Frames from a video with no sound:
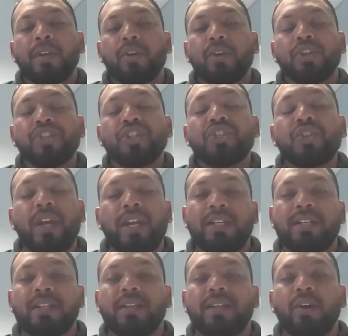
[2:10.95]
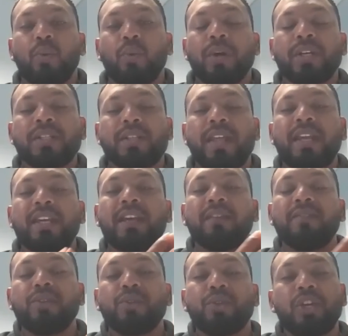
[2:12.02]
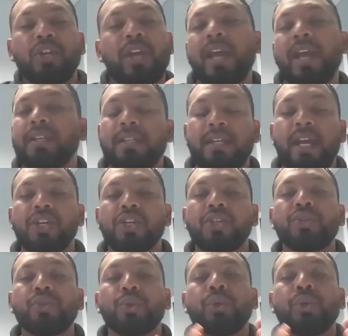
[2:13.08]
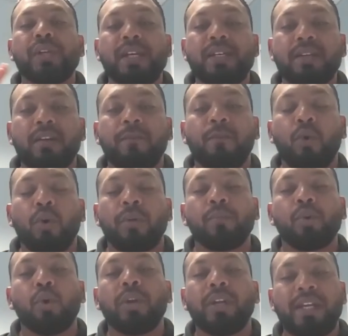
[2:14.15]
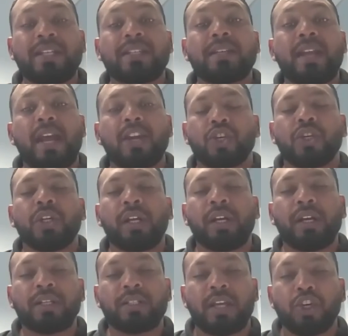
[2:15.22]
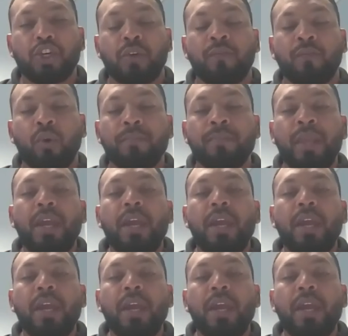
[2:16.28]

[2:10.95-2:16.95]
constraint was then given to the United Nations, who created a forum called International Accreditation Forum